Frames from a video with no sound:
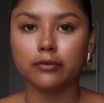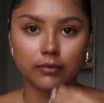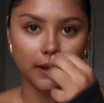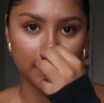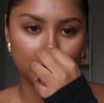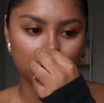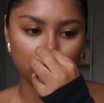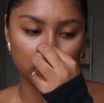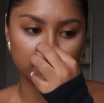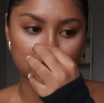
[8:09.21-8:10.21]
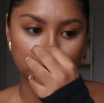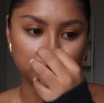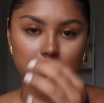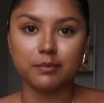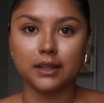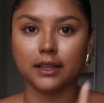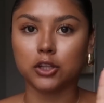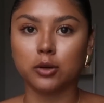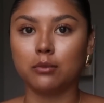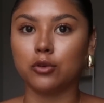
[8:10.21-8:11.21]
like where times where I've been like a
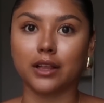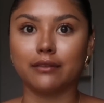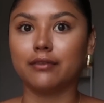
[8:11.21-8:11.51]
little bit more like